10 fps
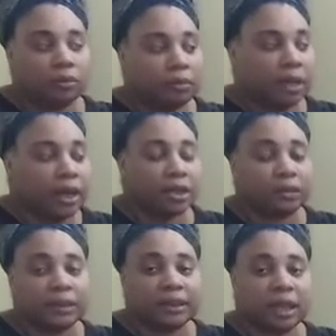manage
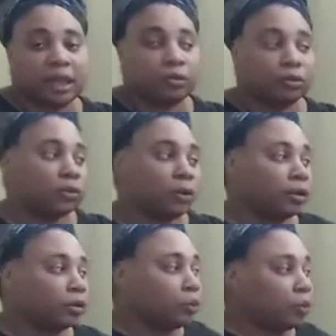my schedule
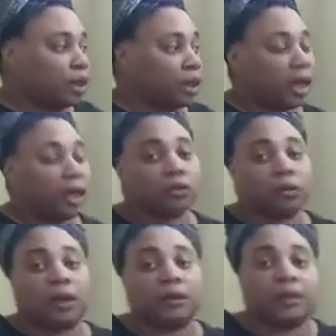throughout the week and
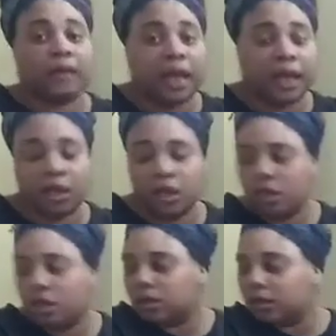throughout the day.
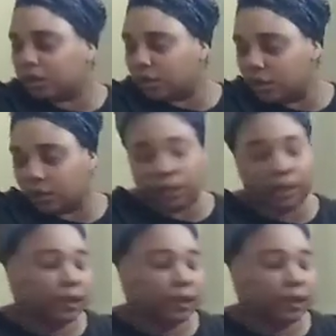So